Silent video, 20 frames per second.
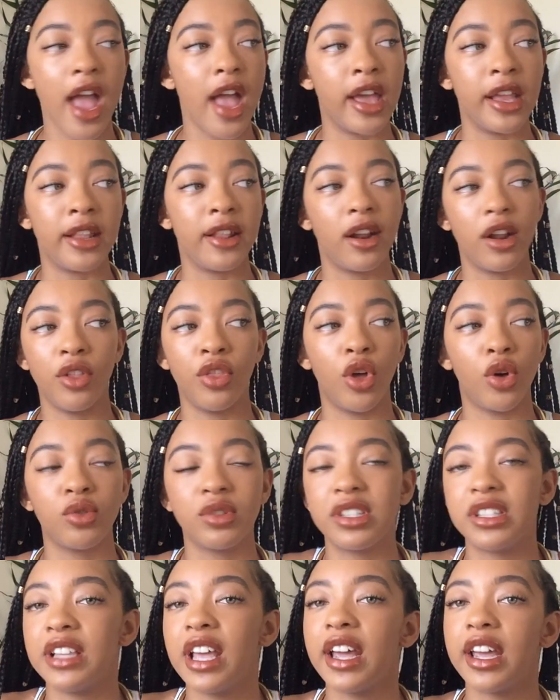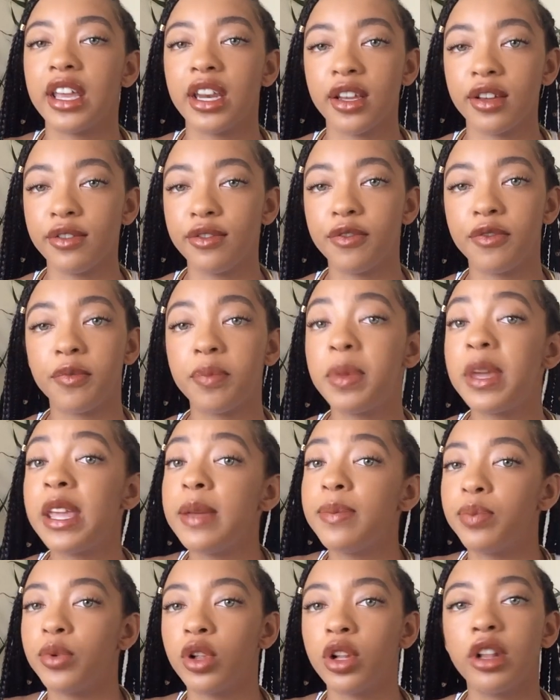and those negative
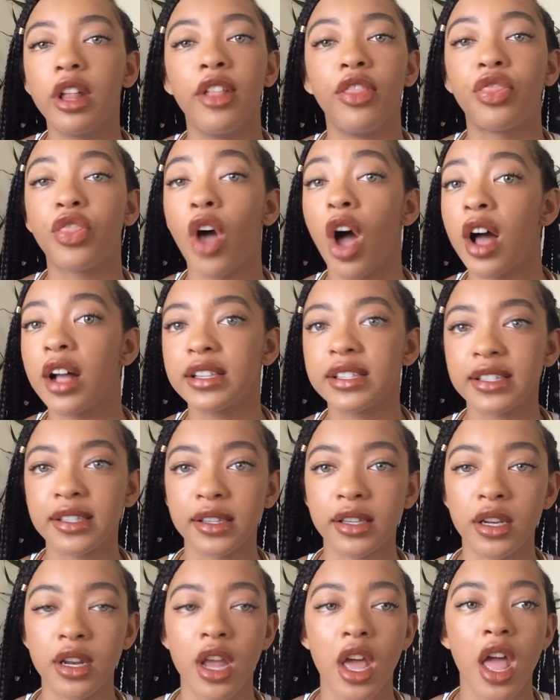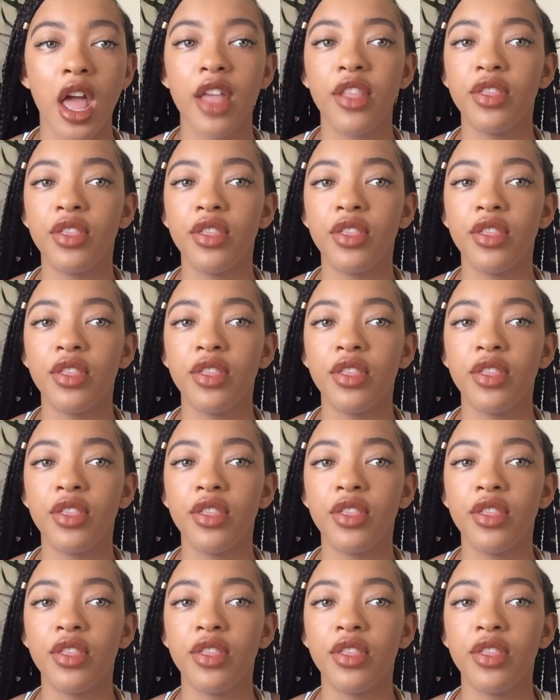people and thoughts and